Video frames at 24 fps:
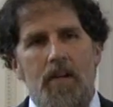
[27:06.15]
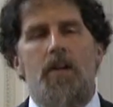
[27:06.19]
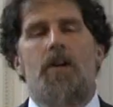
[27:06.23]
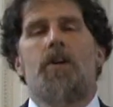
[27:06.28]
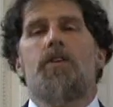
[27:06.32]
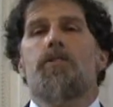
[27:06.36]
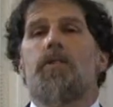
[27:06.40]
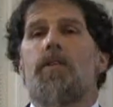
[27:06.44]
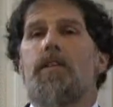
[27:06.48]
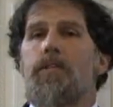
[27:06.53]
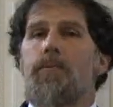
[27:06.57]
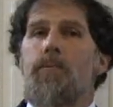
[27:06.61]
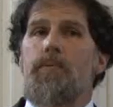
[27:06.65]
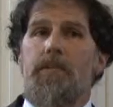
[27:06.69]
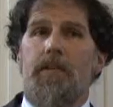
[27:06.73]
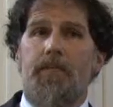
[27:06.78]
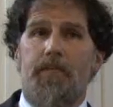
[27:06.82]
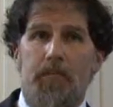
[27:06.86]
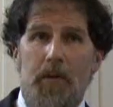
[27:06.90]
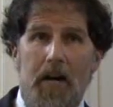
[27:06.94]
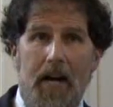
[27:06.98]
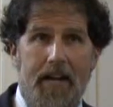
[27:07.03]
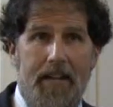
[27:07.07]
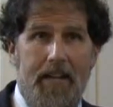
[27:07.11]
So this was a
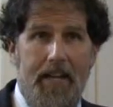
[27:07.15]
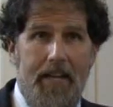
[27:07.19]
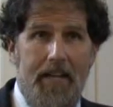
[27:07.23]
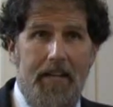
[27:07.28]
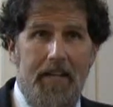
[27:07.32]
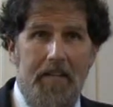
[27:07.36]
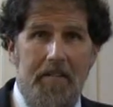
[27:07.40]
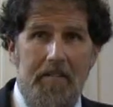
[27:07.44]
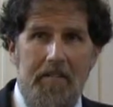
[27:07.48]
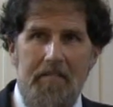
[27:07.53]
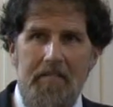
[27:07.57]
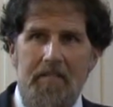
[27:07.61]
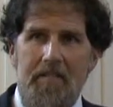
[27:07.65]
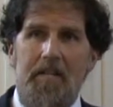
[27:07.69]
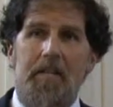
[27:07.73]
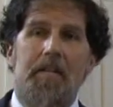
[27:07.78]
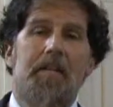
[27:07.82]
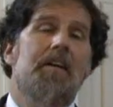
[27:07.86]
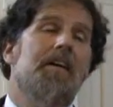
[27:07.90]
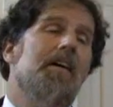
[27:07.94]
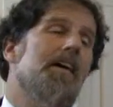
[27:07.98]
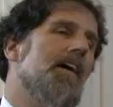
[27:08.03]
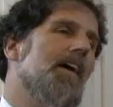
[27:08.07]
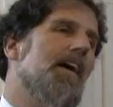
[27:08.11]
Friday,
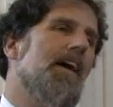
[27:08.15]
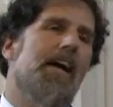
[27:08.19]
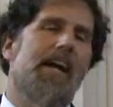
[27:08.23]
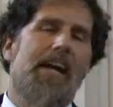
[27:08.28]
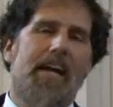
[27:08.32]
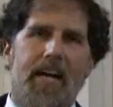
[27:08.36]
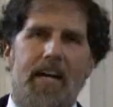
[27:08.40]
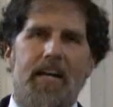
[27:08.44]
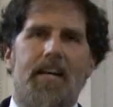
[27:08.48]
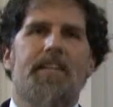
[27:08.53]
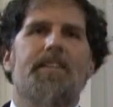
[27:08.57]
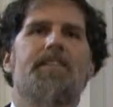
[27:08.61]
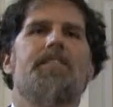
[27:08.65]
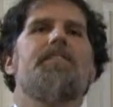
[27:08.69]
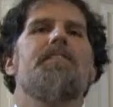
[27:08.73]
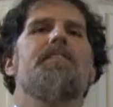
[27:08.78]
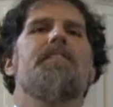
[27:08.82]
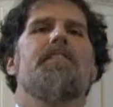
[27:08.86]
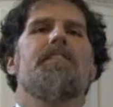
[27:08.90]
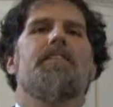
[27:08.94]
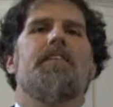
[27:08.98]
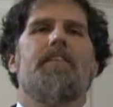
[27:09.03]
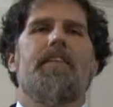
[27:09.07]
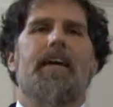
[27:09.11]
and
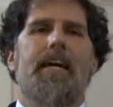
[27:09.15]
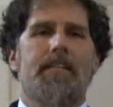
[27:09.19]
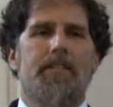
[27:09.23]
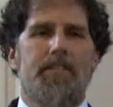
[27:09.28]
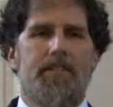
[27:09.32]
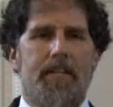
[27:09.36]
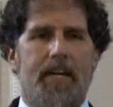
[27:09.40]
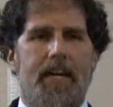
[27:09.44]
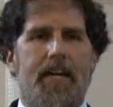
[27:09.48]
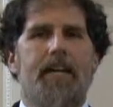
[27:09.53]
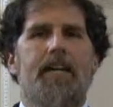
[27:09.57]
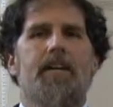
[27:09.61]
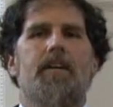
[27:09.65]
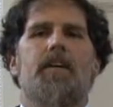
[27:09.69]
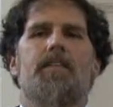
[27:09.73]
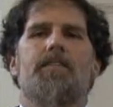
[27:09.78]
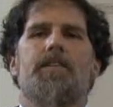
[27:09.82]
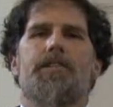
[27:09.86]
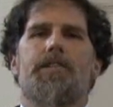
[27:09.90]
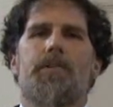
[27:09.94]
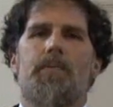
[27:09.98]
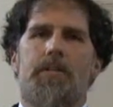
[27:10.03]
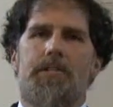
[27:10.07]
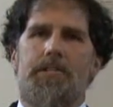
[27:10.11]
the next day on the
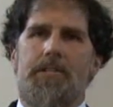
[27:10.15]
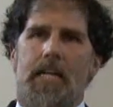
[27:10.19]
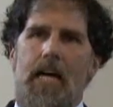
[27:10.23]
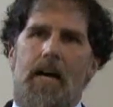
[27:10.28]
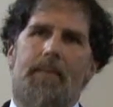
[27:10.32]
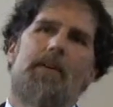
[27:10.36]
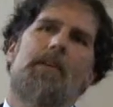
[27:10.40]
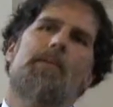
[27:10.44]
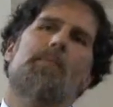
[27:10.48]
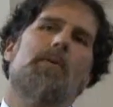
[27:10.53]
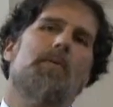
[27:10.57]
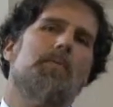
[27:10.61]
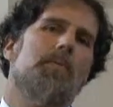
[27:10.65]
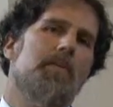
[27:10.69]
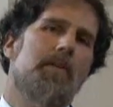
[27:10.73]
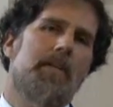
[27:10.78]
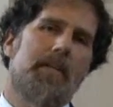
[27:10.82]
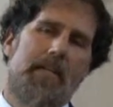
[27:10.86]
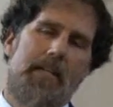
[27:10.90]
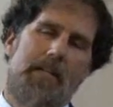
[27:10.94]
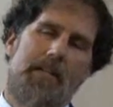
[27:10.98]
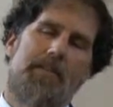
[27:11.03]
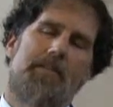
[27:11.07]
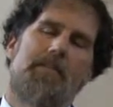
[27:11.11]
Jewish Sabbath, we were
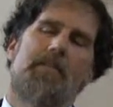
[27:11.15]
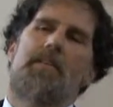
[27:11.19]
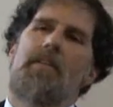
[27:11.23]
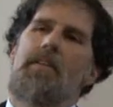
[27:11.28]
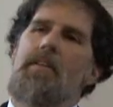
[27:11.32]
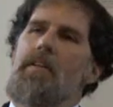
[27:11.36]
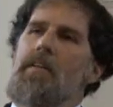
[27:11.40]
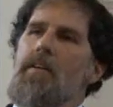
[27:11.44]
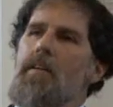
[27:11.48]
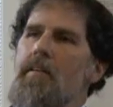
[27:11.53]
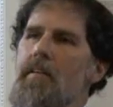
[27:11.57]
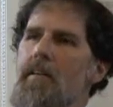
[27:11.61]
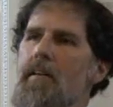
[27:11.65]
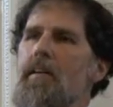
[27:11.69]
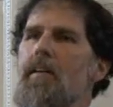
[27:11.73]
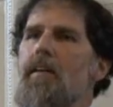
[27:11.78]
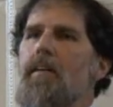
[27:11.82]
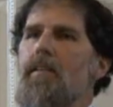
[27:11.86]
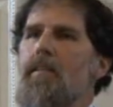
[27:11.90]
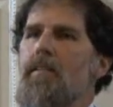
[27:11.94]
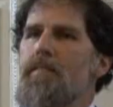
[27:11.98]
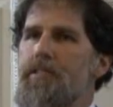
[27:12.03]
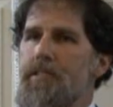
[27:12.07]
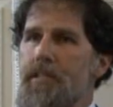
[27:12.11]
in
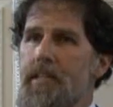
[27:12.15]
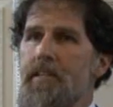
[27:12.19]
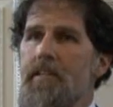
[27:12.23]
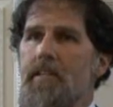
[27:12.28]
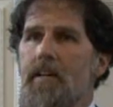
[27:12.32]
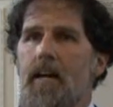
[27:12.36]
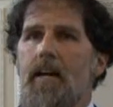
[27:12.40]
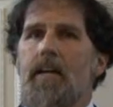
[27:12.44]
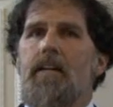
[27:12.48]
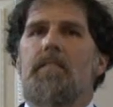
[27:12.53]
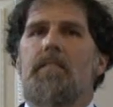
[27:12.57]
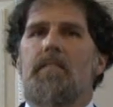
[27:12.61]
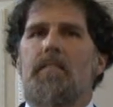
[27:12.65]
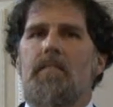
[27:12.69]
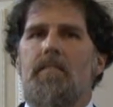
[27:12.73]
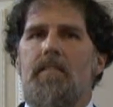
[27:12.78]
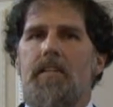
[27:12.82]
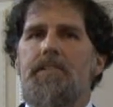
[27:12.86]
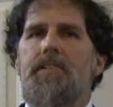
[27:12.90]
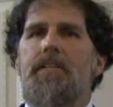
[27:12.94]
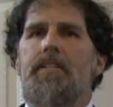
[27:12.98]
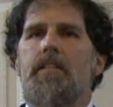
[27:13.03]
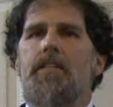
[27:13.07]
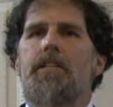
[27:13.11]
synagogue
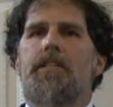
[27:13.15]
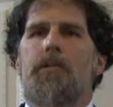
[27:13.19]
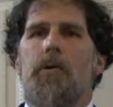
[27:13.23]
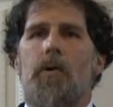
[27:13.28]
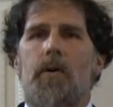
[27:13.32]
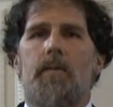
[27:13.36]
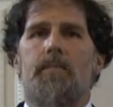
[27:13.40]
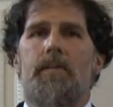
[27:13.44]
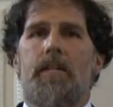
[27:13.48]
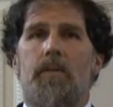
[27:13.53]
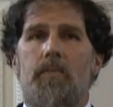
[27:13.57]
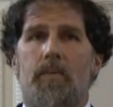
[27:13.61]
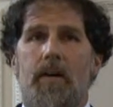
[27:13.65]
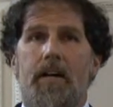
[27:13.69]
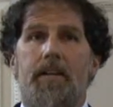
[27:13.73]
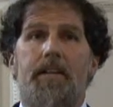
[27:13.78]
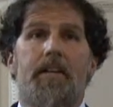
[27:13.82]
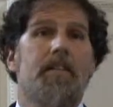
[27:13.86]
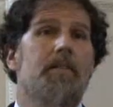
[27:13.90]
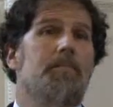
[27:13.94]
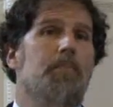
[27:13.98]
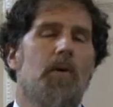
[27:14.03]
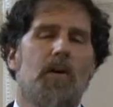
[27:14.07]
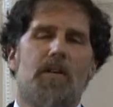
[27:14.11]
listening to the Torah being read, and
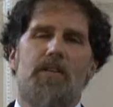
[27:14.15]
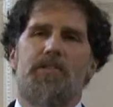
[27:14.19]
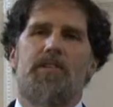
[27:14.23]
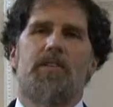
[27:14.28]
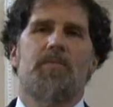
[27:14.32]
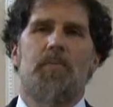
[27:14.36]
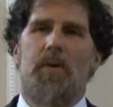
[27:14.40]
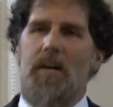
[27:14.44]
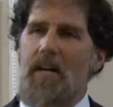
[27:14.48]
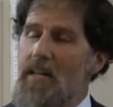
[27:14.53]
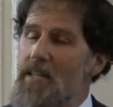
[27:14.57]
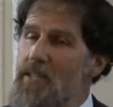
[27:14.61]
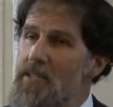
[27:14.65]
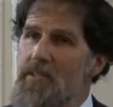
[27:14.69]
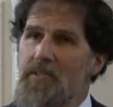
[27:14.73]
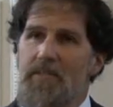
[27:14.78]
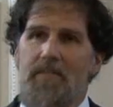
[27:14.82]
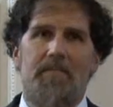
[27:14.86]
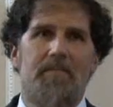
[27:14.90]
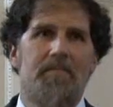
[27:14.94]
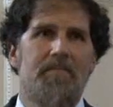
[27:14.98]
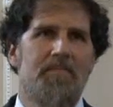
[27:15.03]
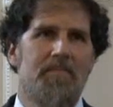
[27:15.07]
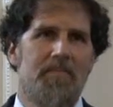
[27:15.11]
the portion was
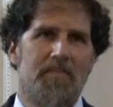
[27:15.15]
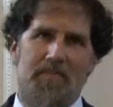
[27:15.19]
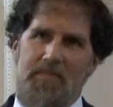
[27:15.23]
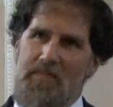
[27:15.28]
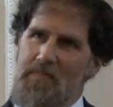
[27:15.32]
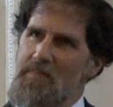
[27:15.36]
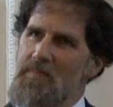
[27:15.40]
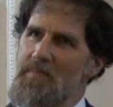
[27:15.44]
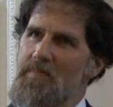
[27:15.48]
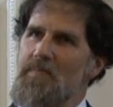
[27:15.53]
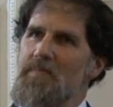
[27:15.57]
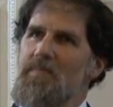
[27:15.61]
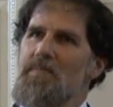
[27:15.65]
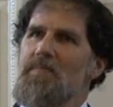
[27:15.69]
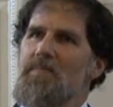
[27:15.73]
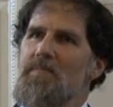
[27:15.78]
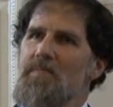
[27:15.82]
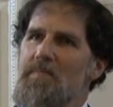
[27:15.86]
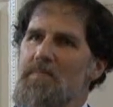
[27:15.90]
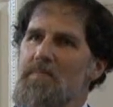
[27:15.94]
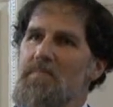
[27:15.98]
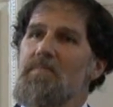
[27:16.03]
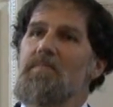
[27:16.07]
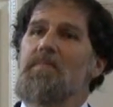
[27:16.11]

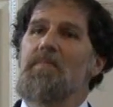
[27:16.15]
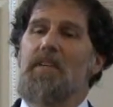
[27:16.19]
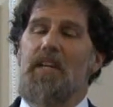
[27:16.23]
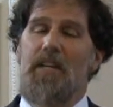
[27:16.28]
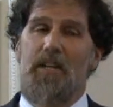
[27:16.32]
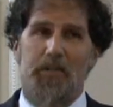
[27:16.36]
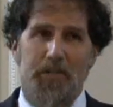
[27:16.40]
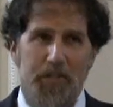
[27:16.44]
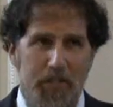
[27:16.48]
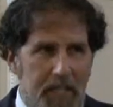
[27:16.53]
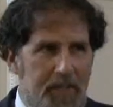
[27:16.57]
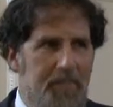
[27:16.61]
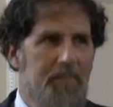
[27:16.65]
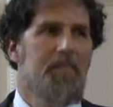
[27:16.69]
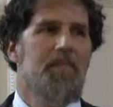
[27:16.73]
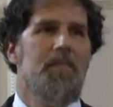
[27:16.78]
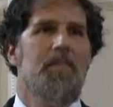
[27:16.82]
Kiddushim.